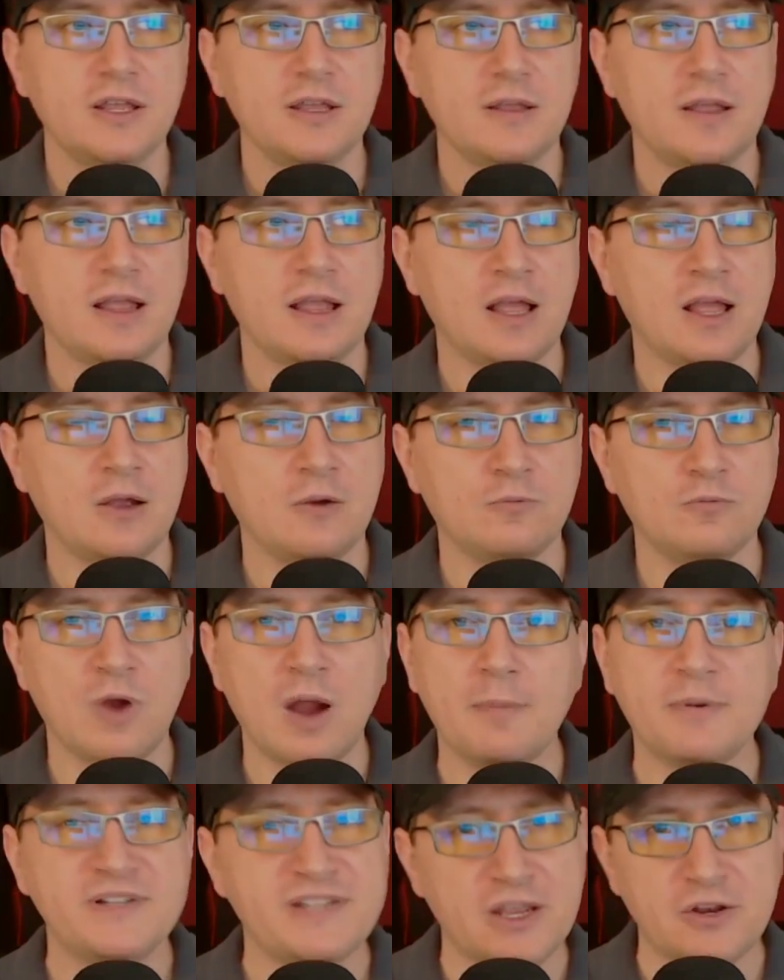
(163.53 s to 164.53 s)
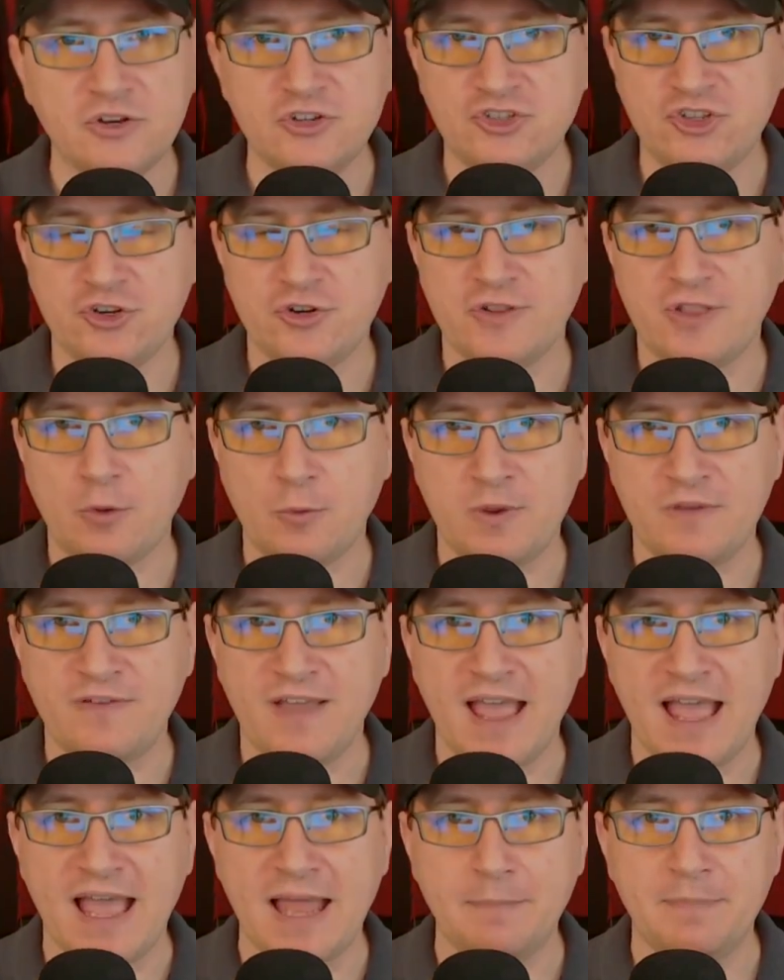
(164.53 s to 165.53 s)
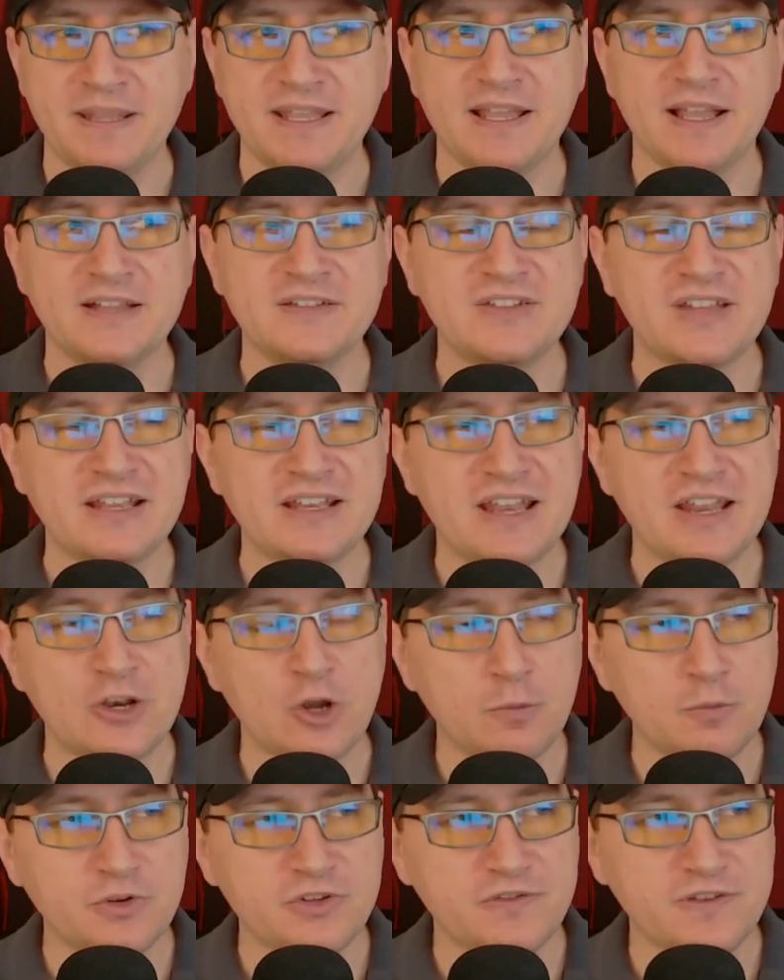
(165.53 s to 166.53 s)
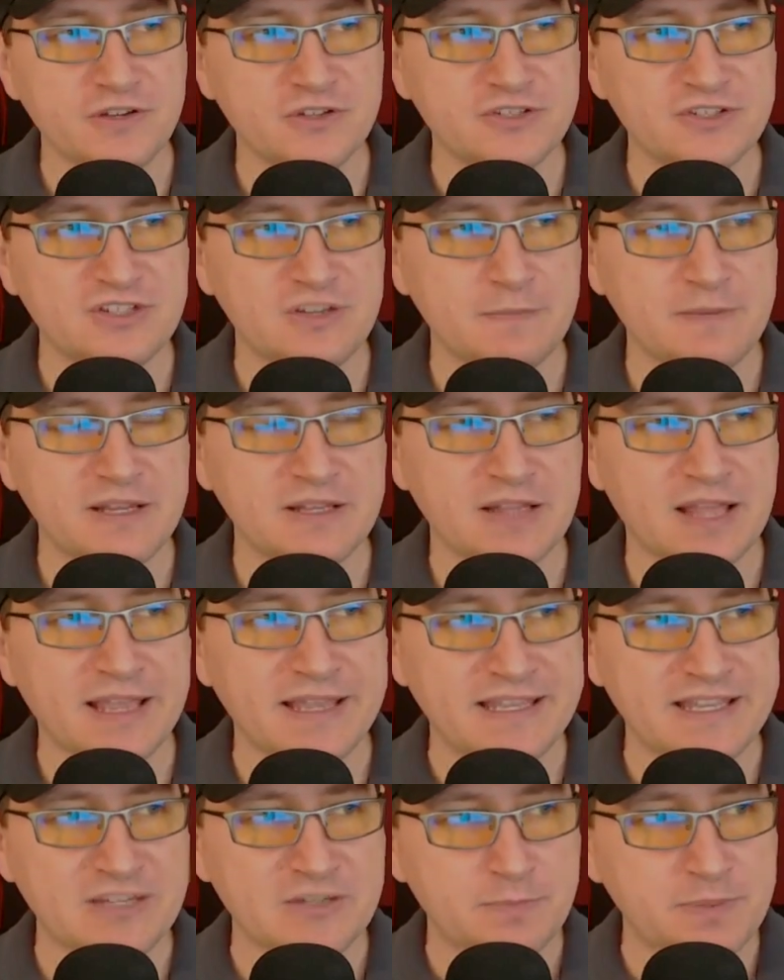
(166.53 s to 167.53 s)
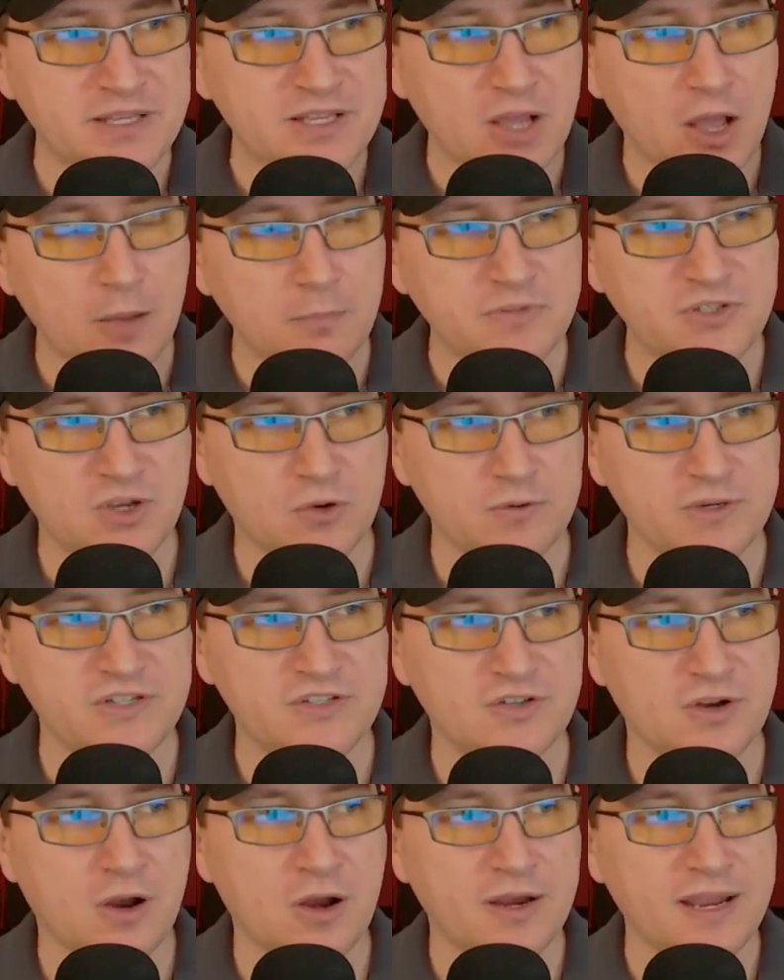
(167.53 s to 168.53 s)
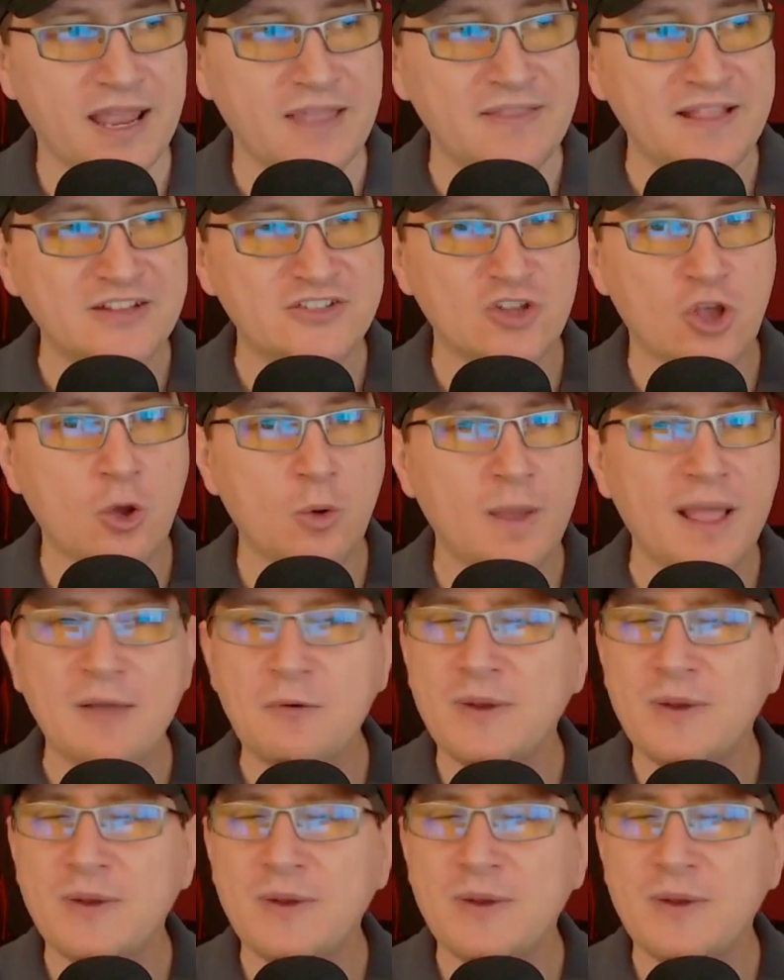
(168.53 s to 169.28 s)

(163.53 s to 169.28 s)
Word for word: Uh, Robert Downey Jr. that we've had because it, it almost feels to me like he's become Tony Stark, and that's all.